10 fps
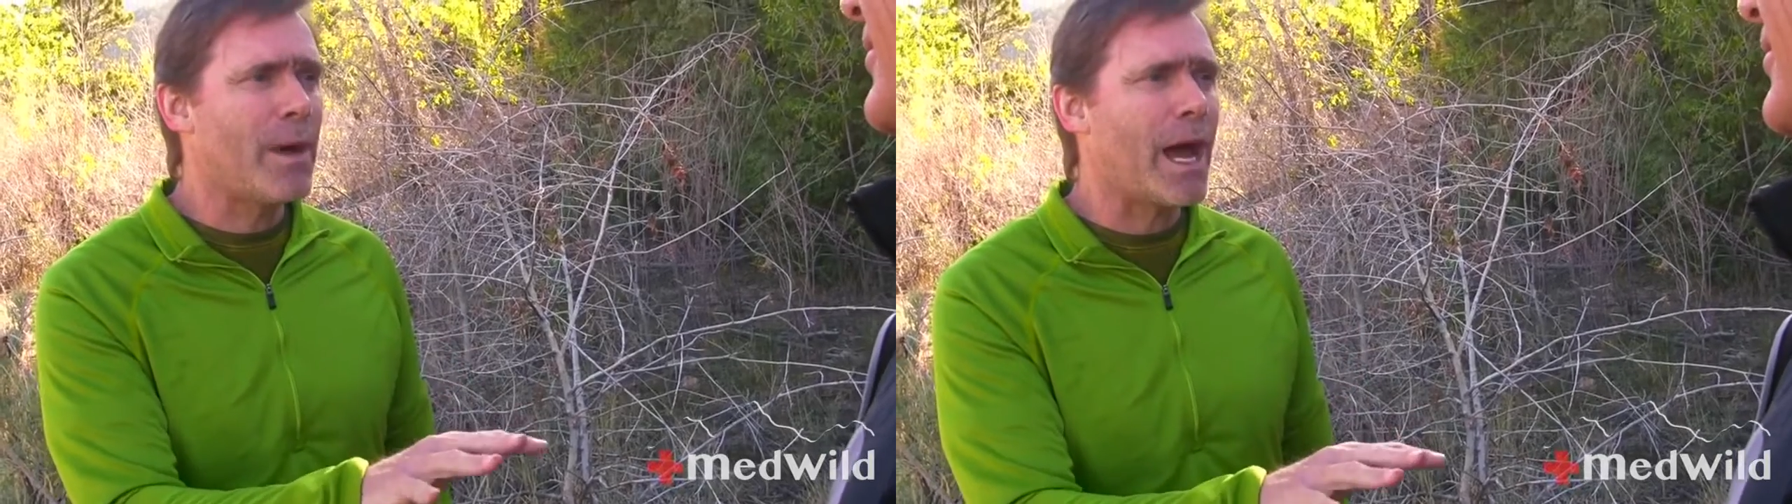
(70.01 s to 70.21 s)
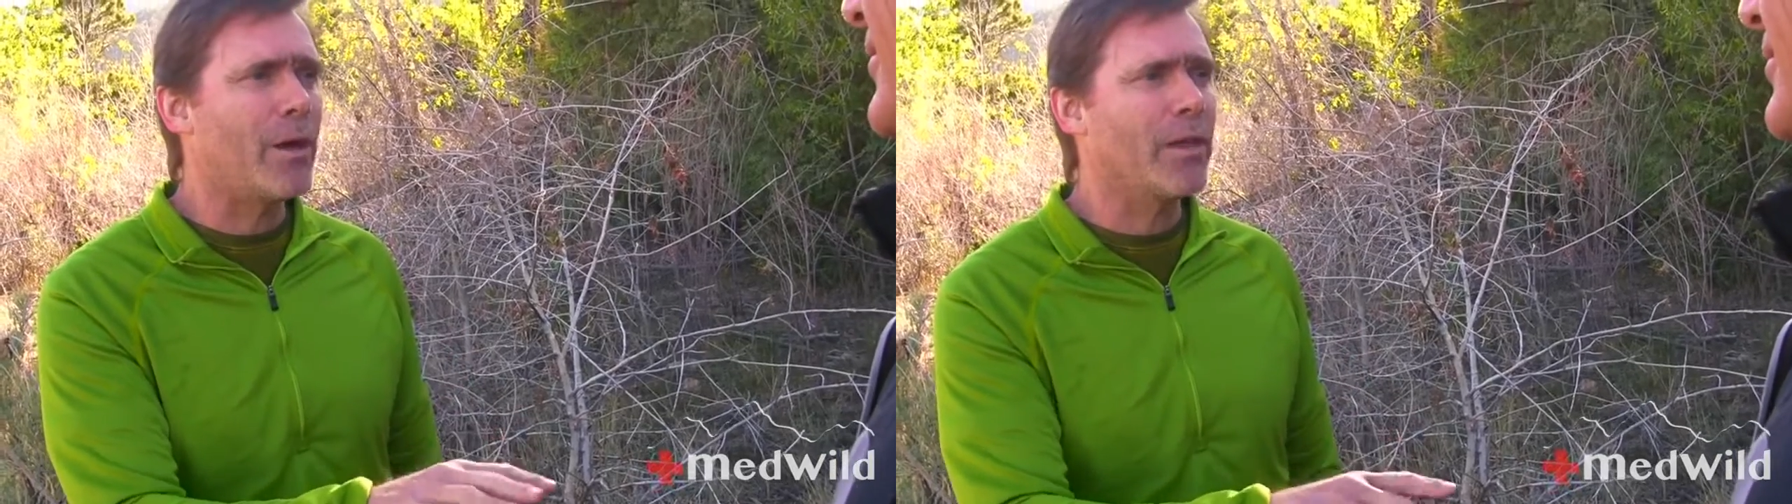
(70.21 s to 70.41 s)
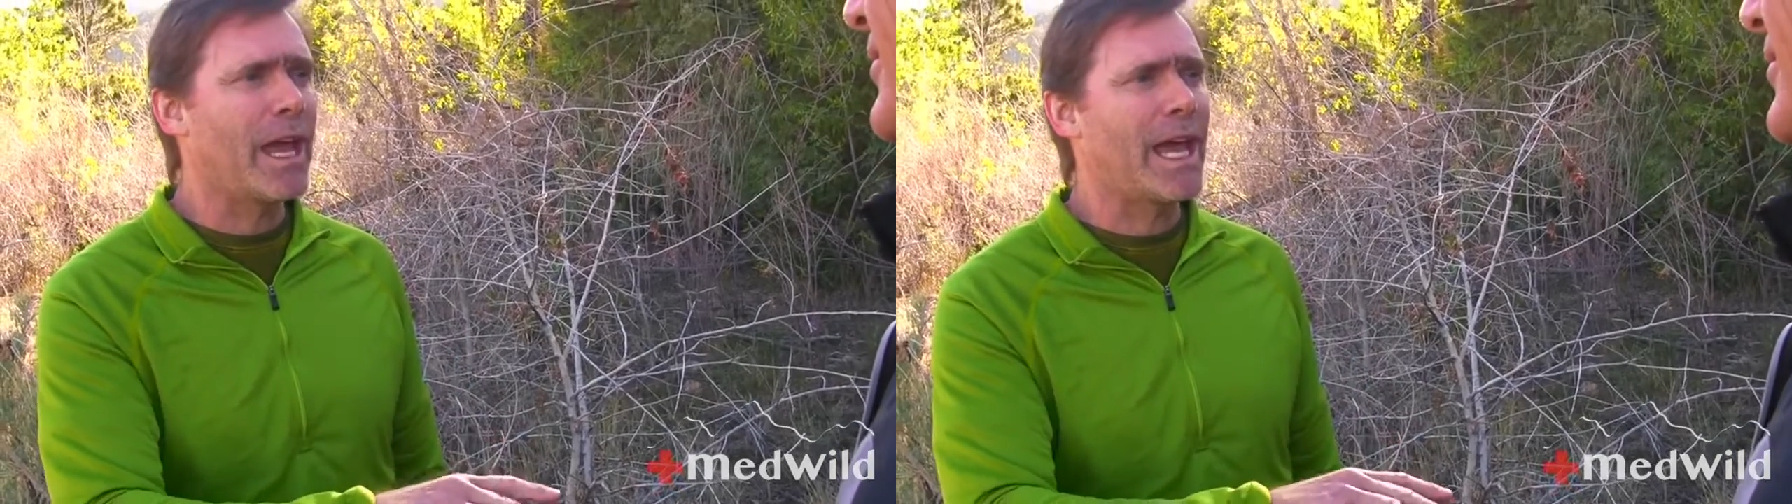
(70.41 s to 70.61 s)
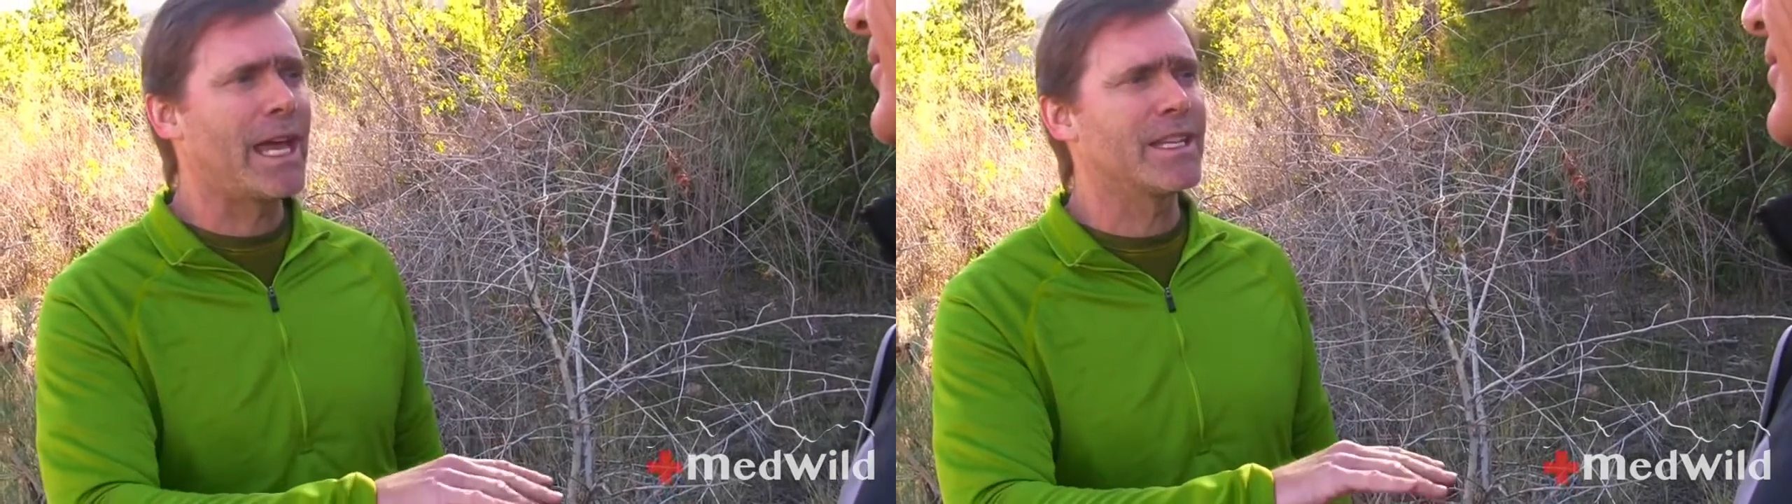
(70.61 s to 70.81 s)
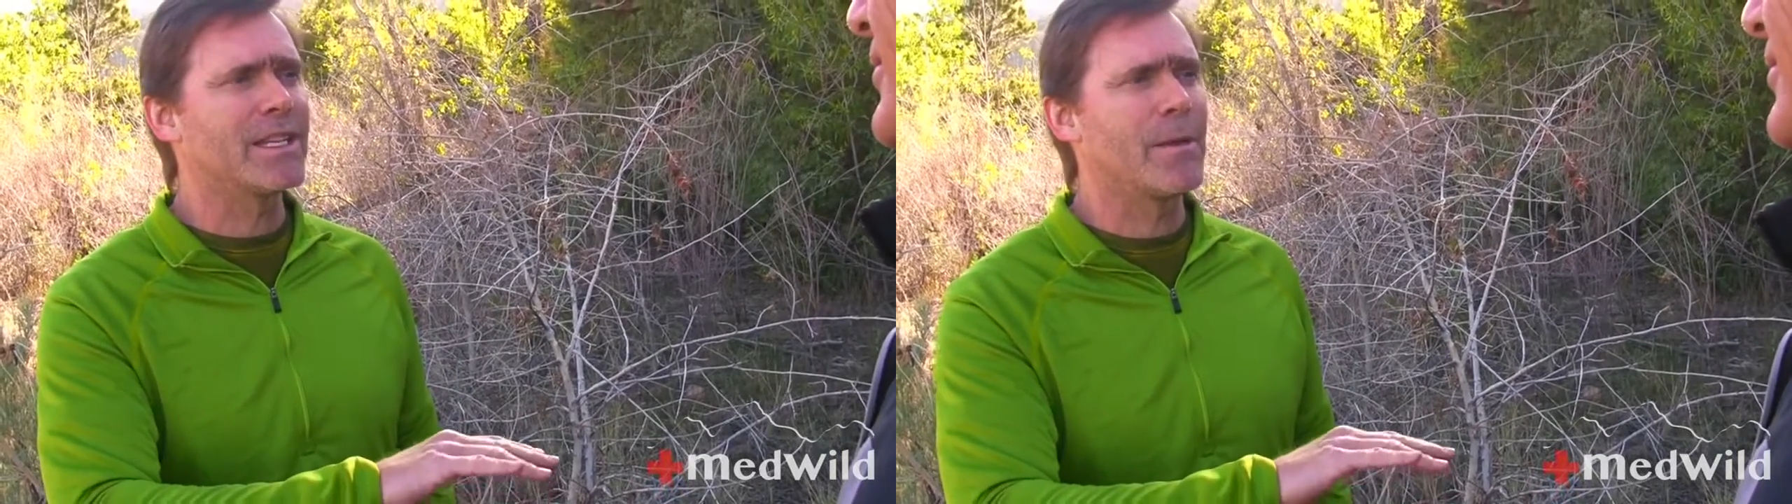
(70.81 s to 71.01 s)
mouth
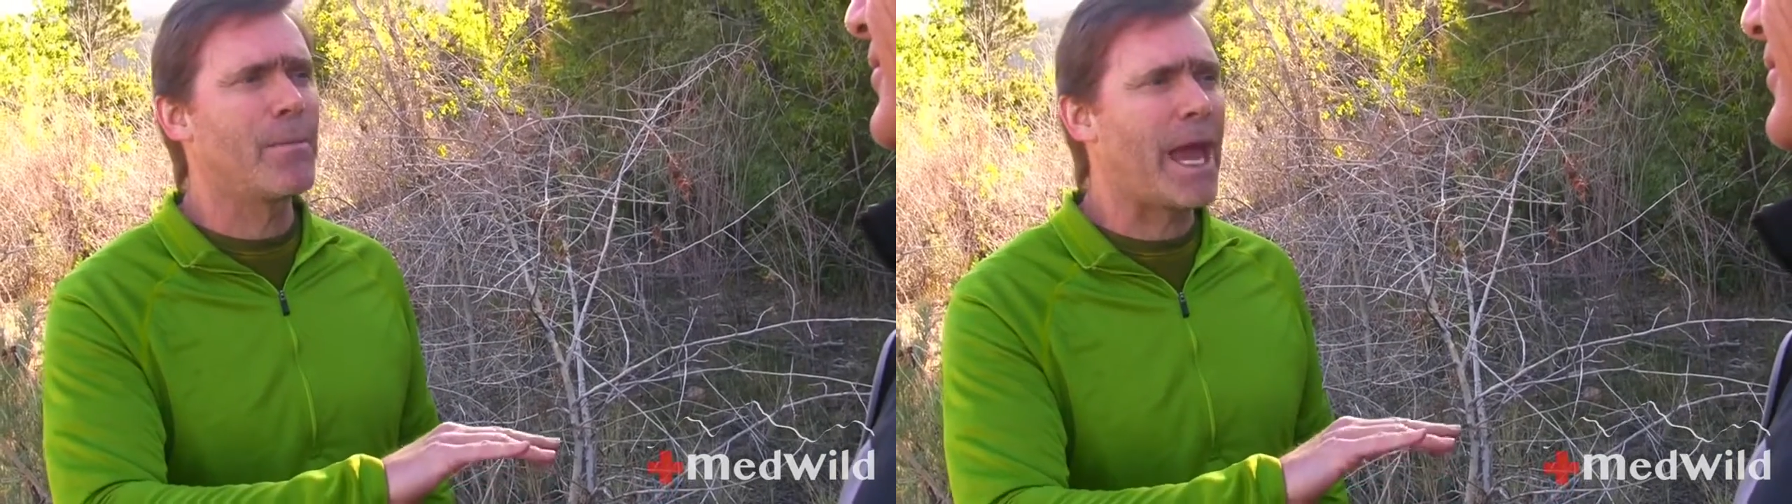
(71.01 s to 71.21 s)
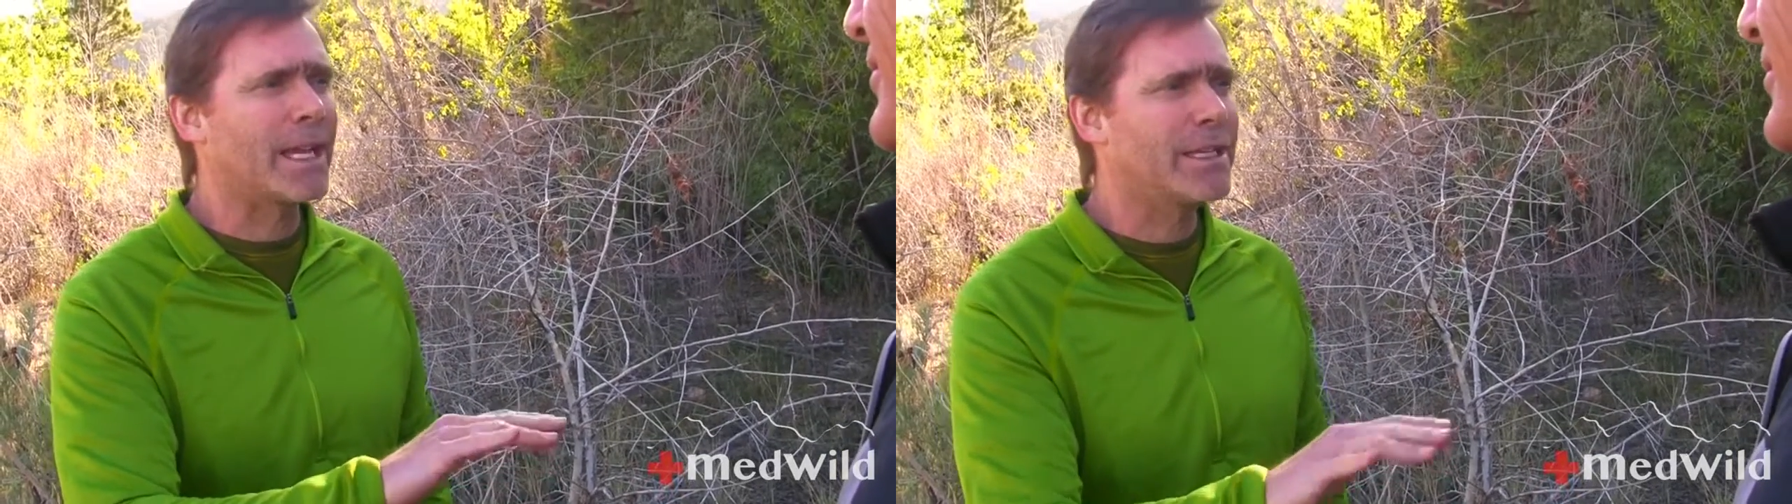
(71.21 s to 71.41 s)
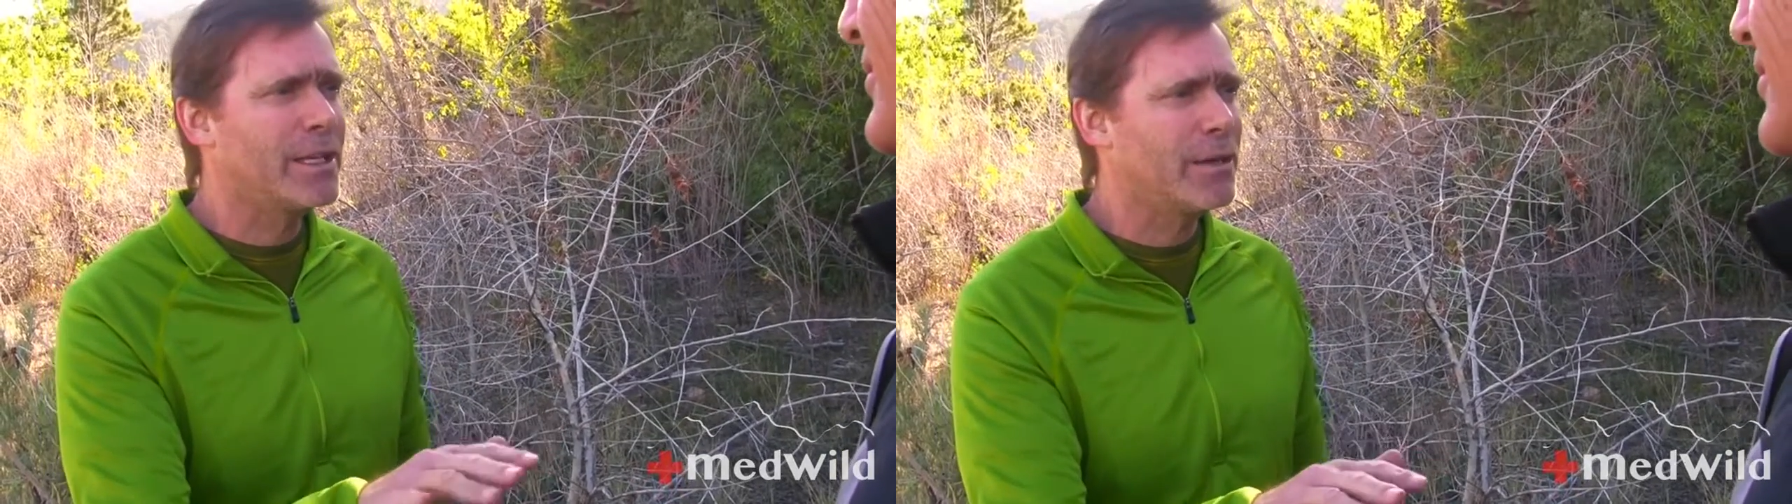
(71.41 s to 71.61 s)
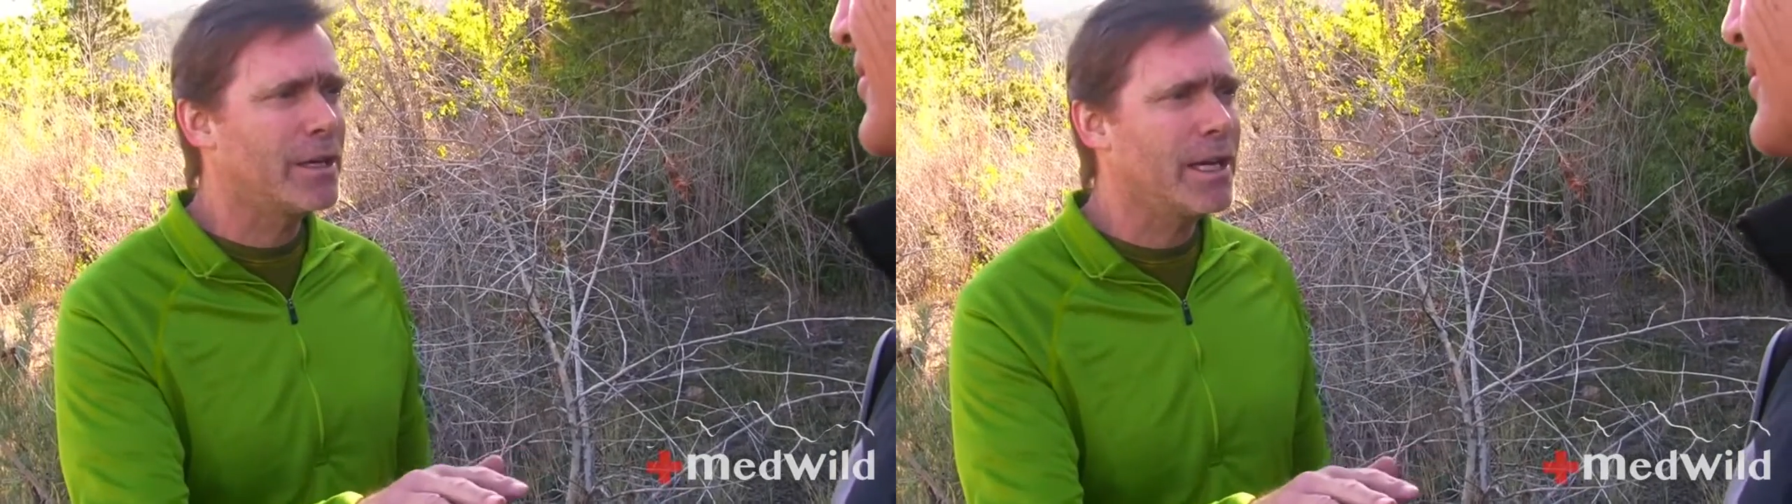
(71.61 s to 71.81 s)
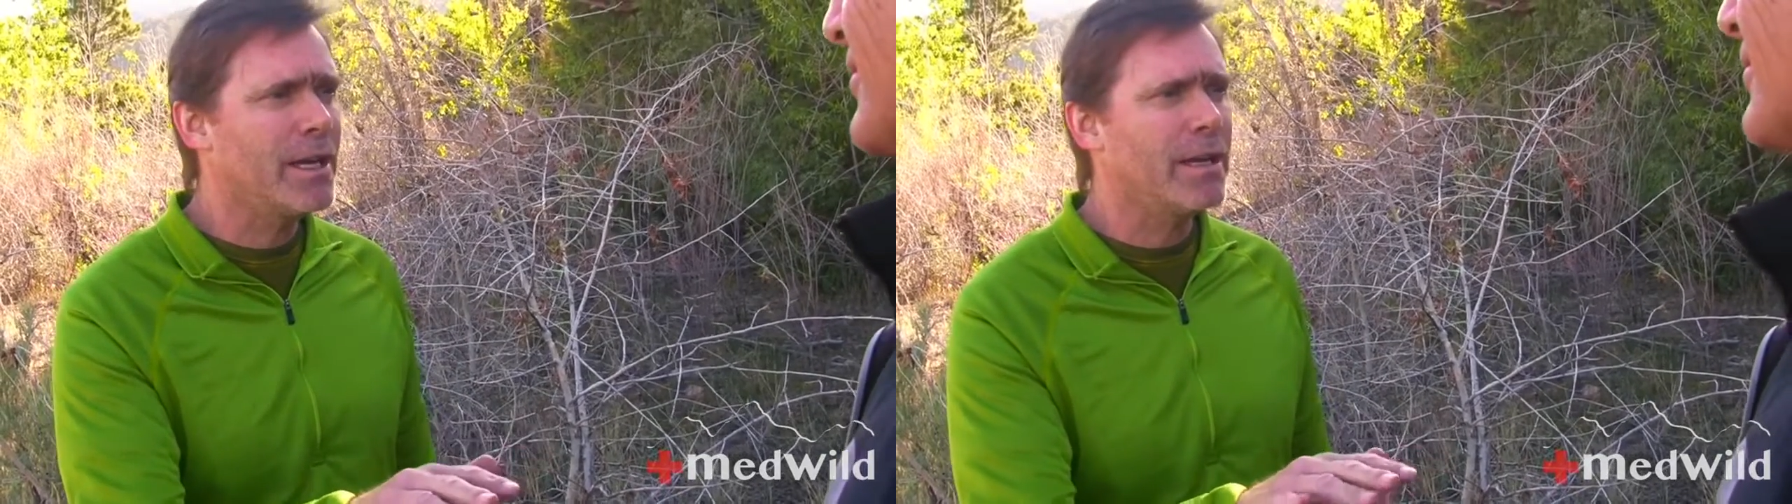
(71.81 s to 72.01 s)
has
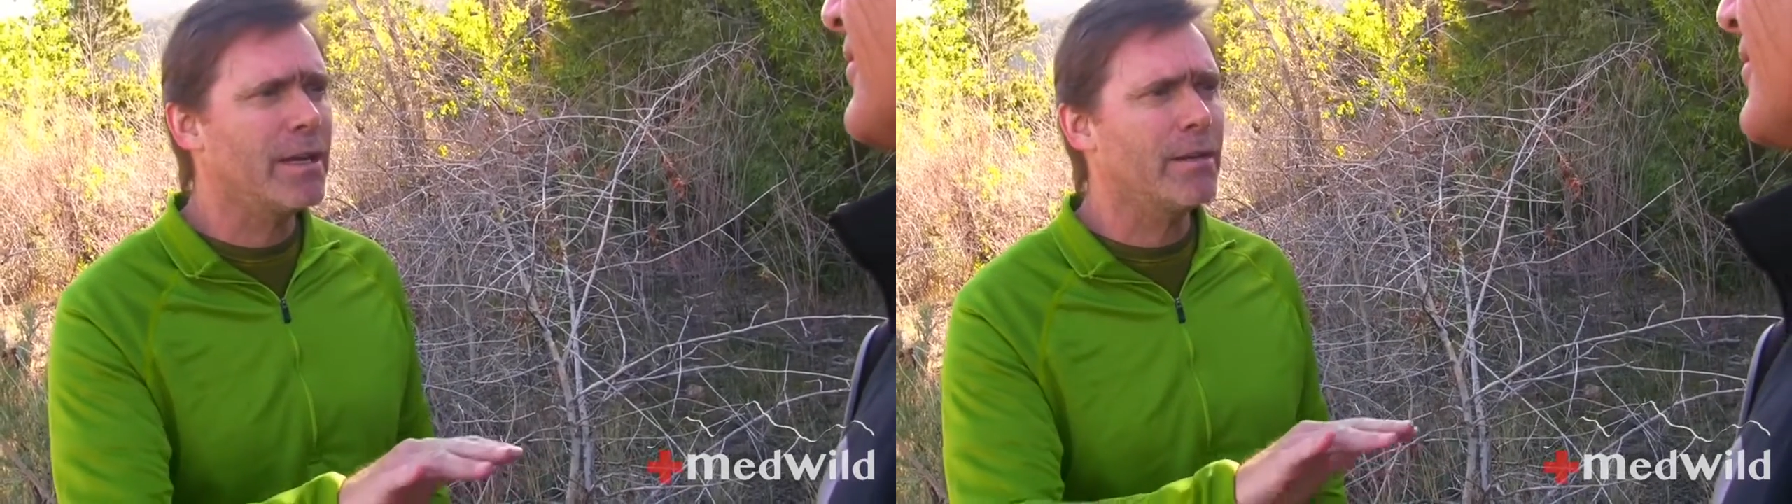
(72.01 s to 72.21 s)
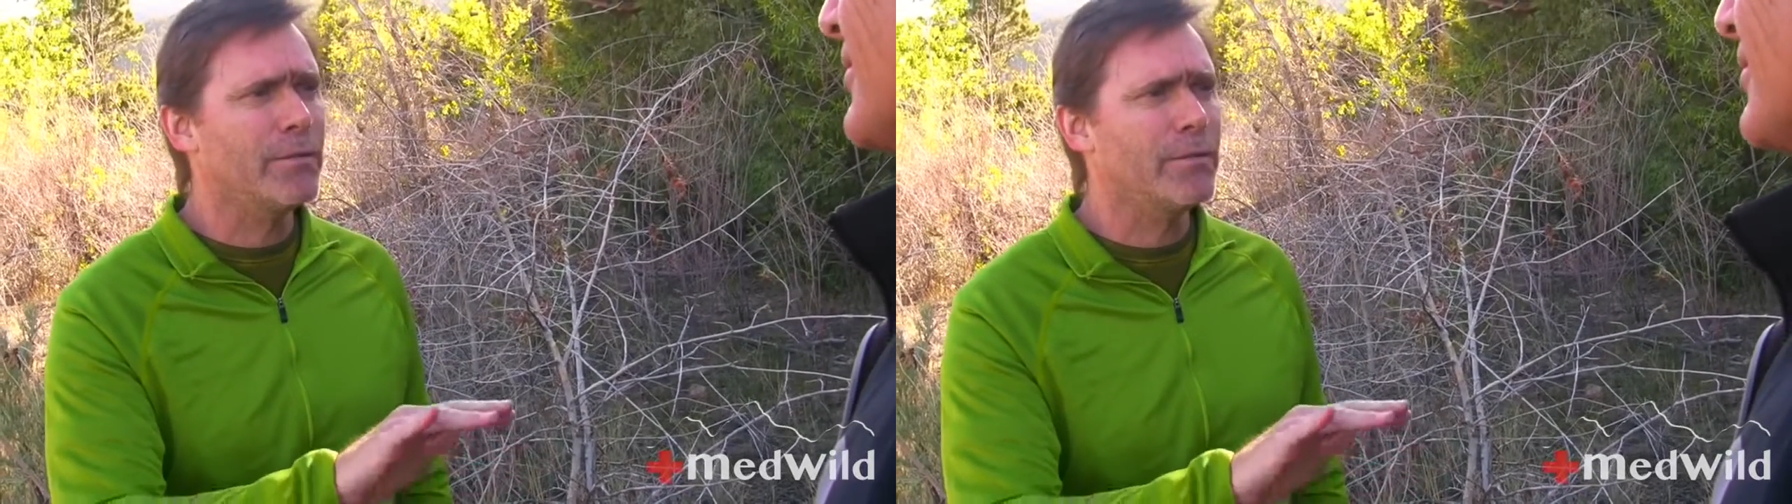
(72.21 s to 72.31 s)
bacteria,